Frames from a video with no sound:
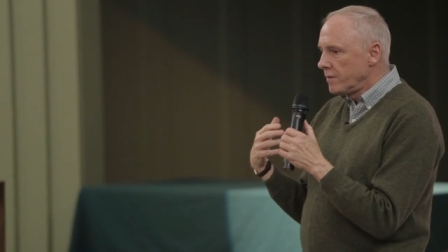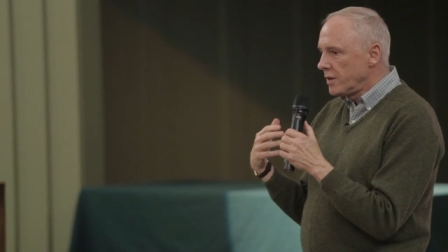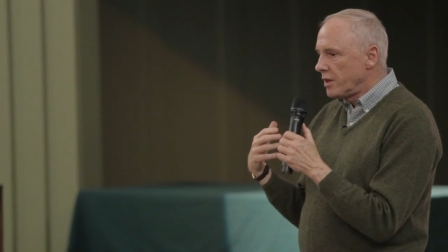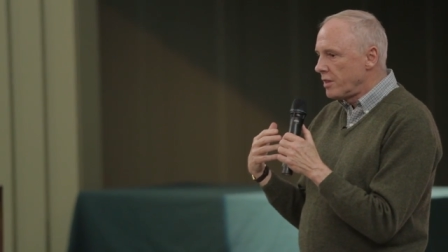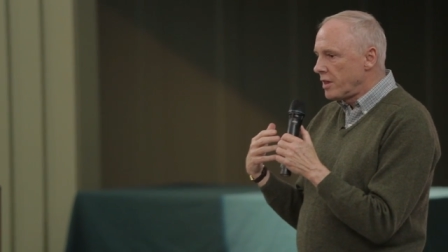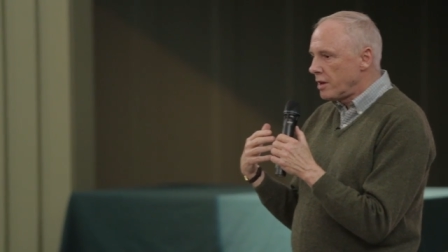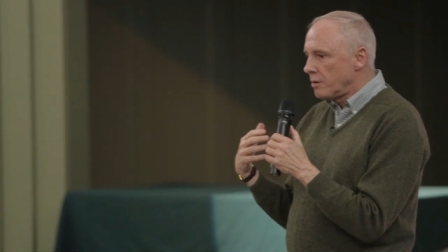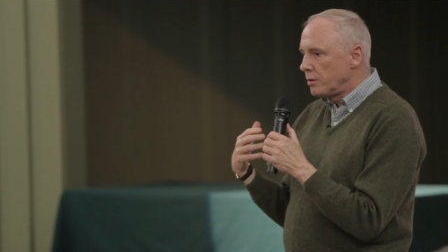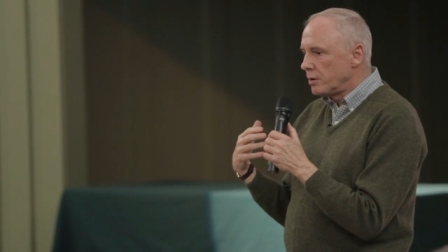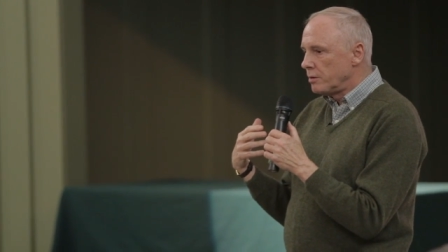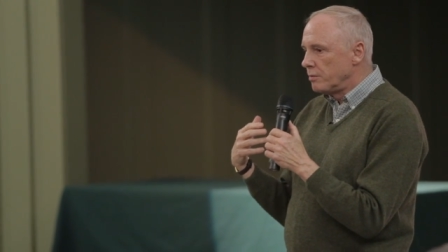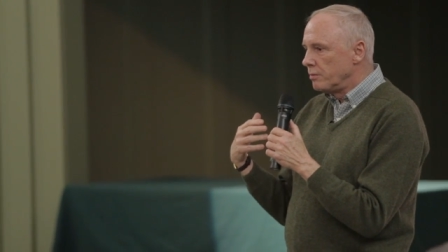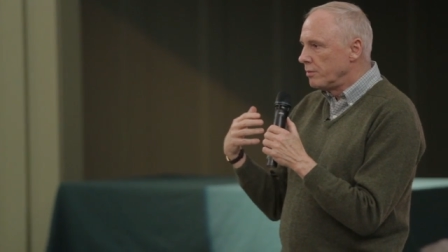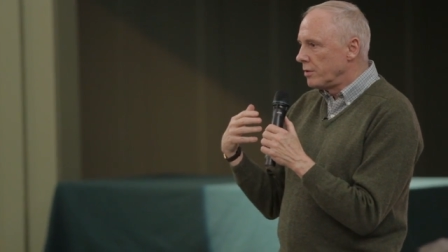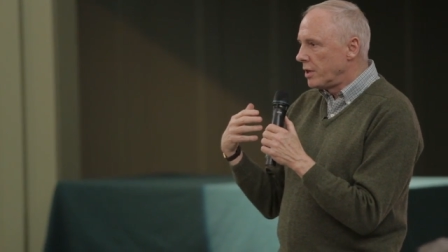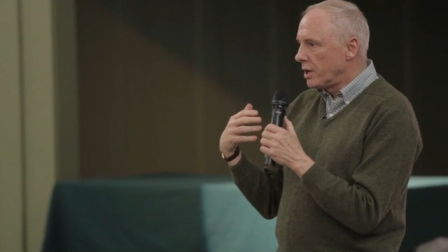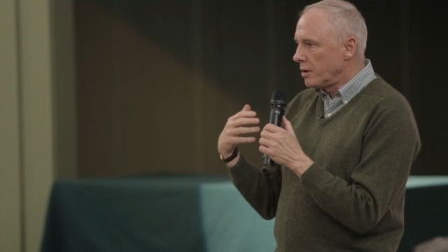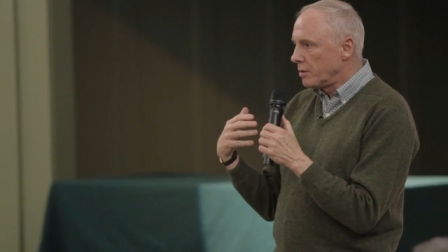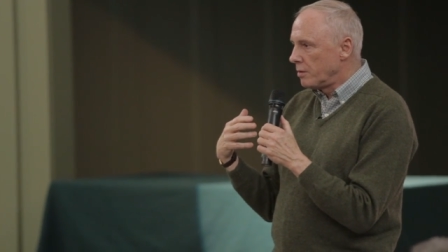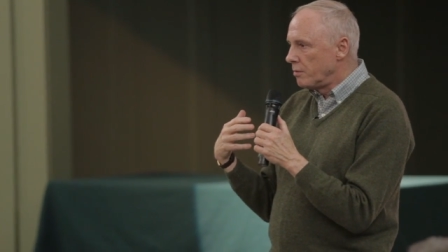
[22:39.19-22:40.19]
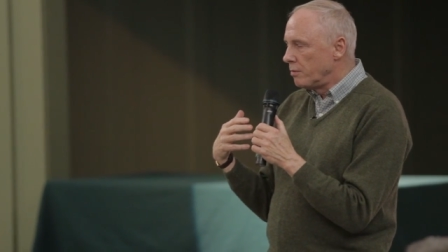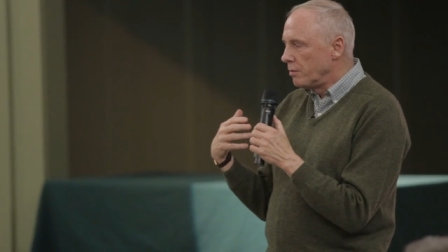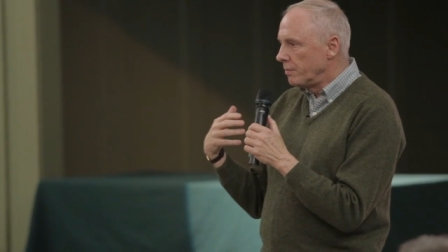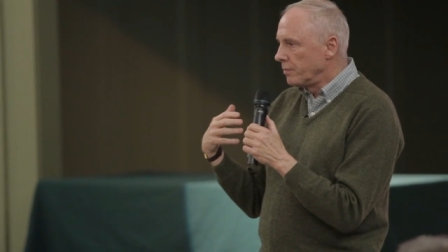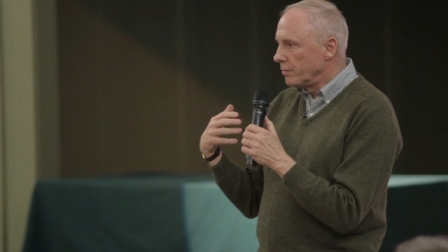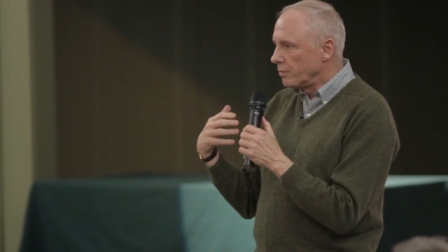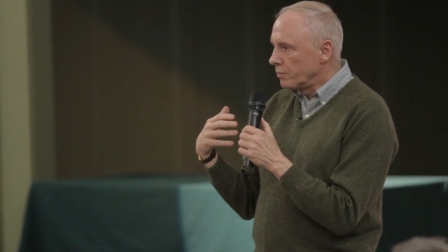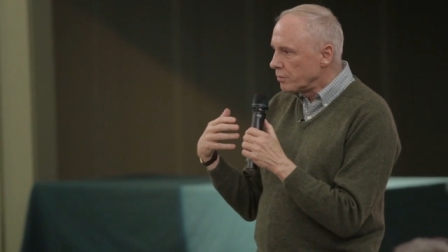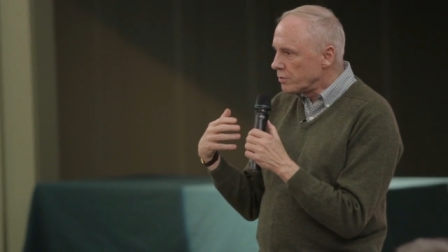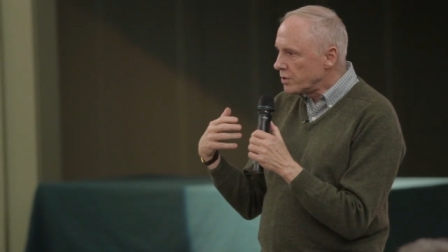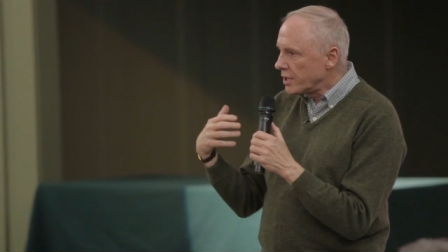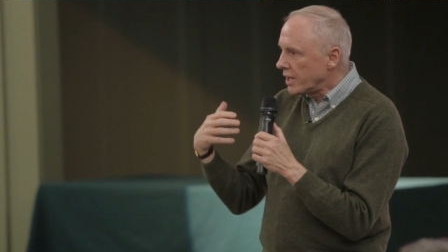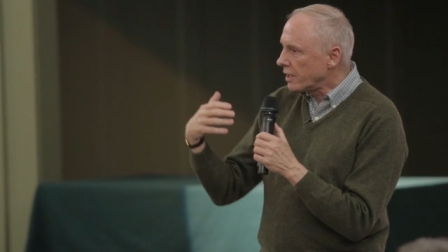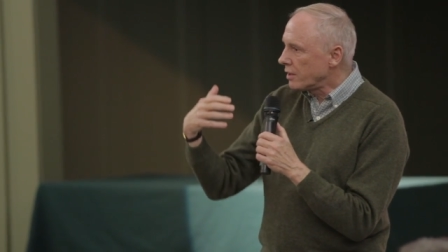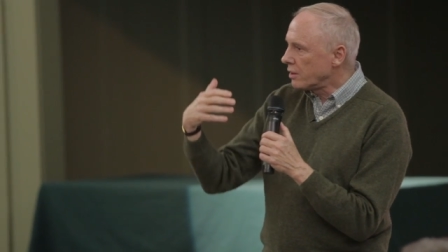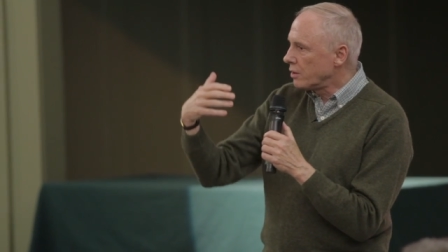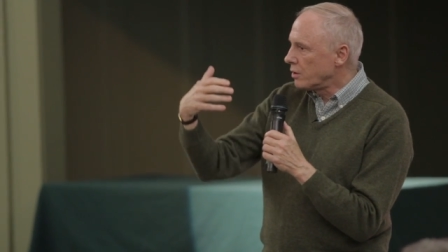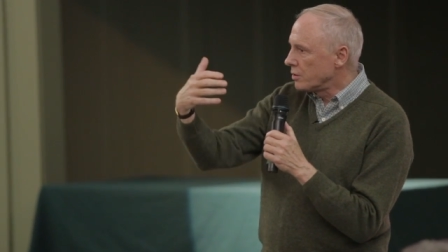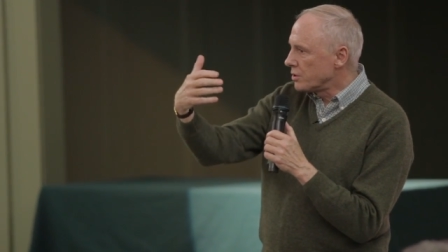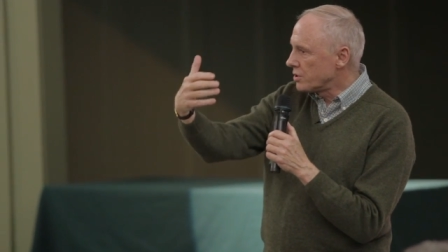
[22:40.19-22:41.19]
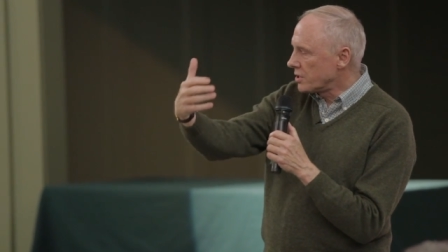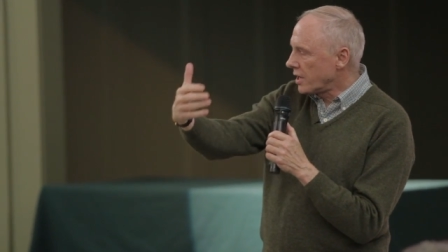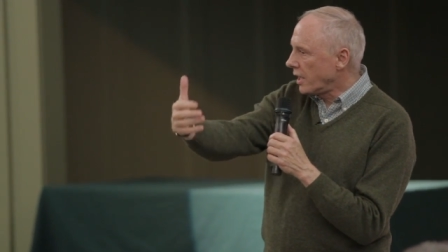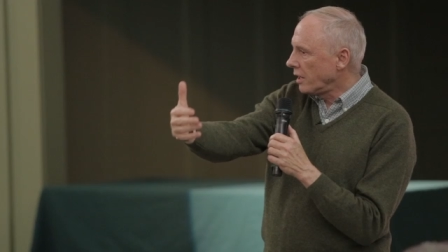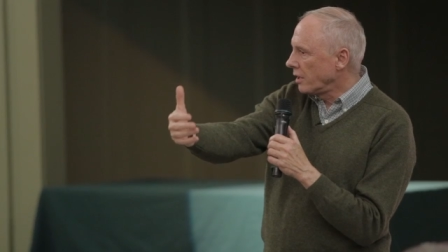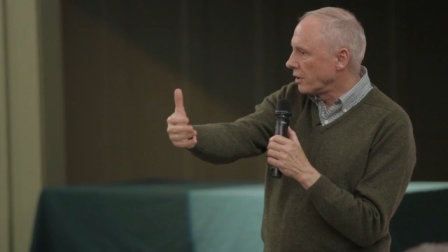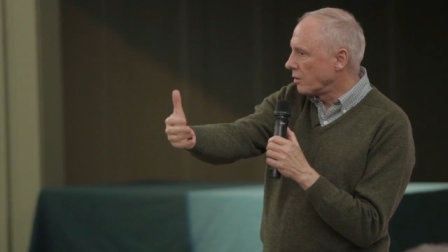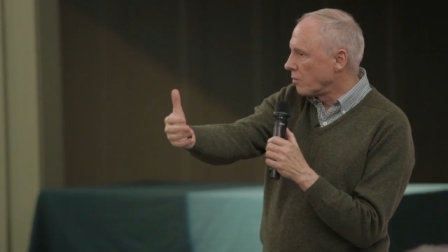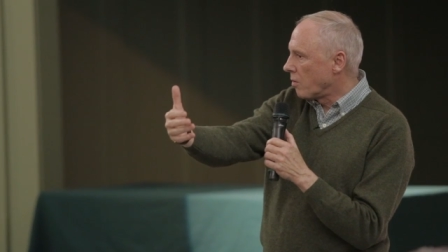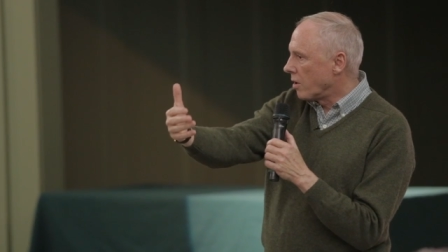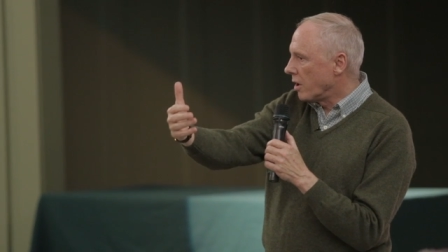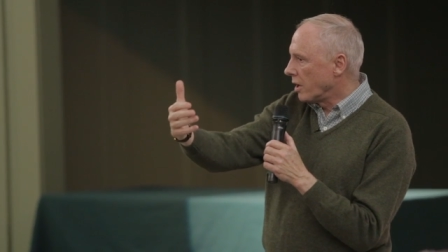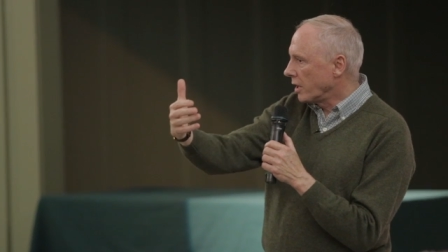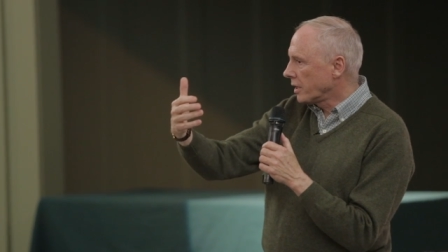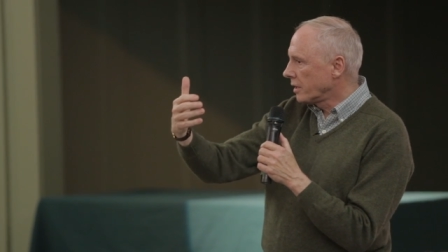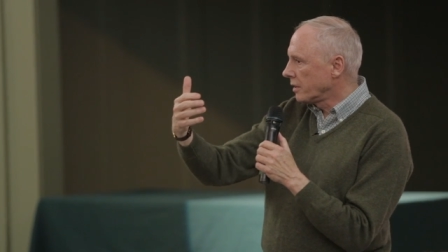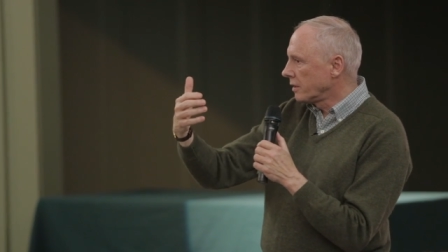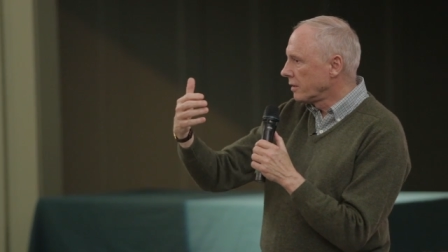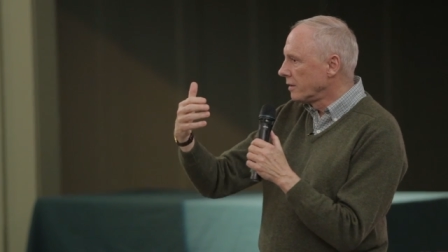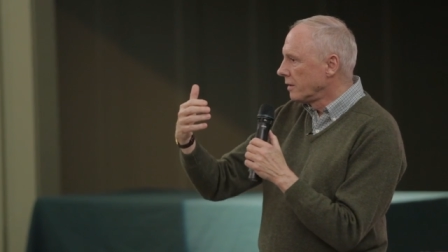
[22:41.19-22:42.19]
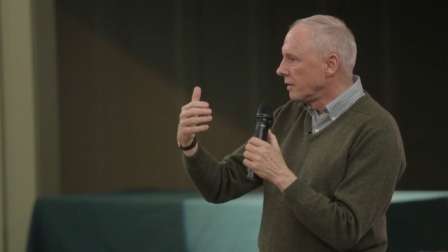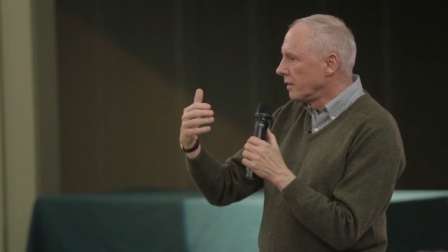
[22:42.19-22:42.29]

and they would they would take the silent walk